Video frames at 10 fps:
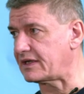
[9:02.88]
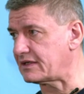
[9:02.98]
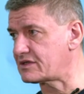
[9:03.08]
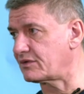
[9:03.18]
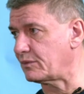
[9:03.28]
say,
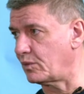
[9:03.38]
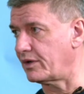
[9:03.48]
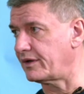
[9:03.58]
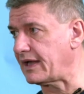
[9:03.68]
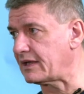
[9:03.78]
that's only
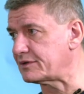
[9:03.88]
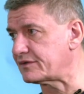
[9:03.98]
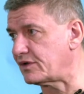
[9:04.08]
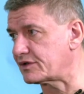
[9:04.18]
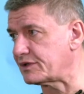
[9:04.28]
one element
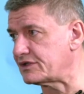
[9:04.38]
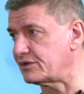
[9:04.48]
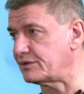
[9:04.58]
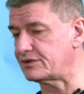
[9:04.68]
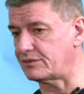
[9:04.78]
of what we
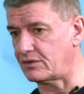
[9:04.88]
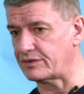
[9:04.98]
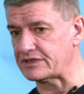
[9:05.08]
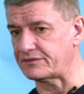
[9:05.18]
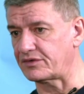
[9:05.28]
do. We do a whole
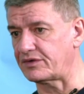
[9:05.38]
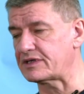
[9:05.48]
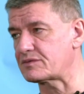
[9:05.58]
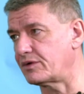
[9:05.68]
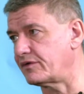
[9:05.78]
range of other
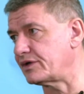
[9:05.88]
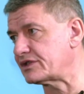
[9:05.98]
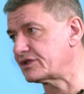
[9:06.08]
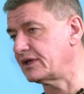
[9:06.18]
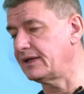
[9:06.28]
things, one of
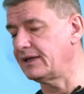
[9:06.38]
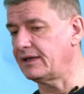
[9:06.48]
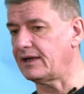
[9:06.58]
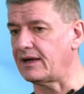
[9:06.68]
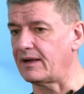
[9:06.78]
which
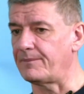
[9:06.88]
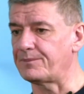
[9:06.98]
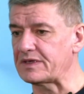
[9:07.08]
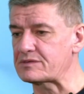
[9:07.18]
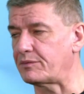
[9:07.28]

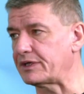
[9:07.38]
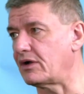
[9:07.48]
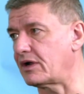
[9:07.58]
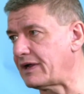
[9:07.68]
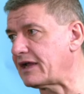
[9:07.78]
is what we
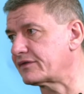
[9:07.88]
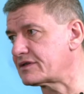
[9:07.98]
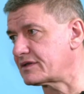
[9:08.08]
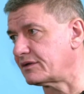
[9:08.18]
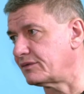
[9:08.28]
call our
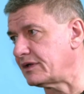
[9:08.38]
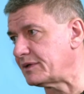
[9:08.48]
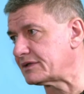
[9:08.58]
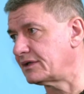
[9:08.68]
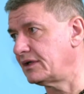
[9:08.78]
advocacy
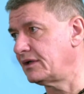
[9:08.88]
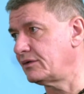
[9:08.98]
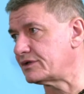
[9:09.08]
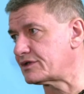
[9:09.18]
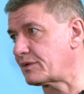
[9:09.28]
remit,
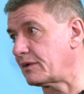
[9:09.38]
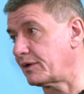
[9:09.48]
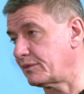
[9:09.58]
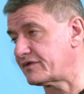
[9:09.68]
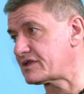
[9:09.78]
which is
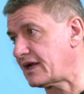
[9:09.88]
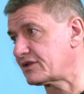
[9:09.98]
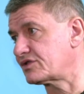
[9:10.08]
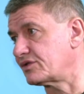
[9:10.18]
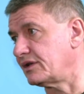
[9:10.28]
whereby we have a
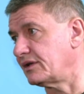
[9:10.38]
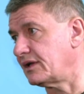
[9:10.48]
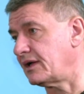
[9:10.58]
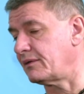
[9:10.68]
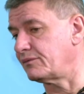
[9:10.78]
statutory,
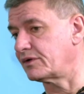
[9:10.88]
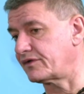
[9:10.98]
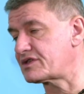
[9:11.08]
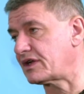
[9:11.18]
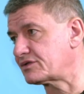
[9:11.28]
one
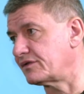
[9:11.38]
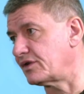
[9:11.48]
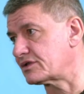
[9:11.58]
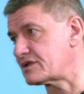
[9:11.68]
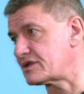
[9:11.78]
of our statutory
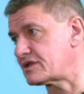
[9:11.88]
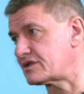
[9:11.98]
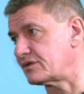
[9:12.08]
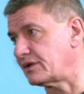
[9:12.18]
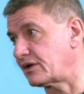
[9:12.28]
functions is
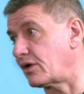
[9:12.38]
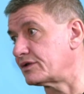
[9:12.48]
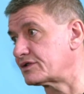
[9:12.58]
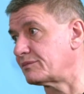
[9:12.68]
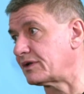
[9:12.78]
to
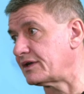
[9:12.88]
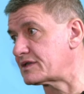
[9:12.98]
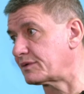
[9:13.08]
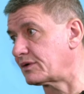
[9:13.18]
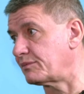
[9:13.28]
encourage
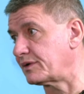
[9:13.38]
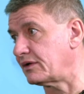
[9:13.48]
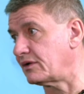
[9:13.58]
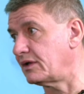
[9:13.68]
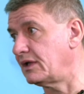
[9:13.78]
compliance with
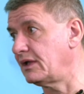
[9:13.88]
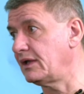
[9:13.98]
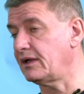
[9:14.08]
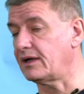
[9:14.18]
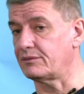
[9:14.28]
company law,
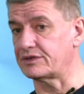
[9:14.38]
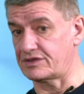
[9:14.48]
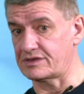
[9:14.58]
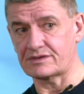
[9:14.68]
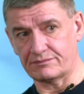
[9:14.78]

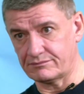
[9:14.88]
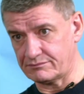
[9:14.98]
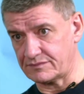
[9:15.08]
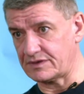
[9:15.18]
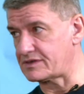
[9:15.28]
which is
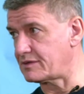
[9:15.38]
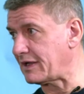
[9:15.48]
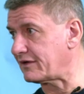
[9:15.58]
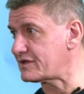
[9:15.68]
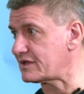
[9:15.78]
a
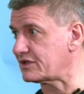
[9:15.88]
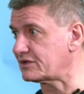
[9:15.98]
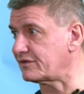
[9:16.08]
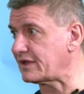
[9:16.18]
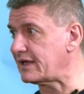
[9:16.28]

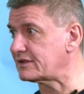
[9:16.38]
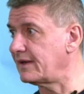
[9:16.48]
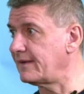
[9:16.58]
manifestation of that.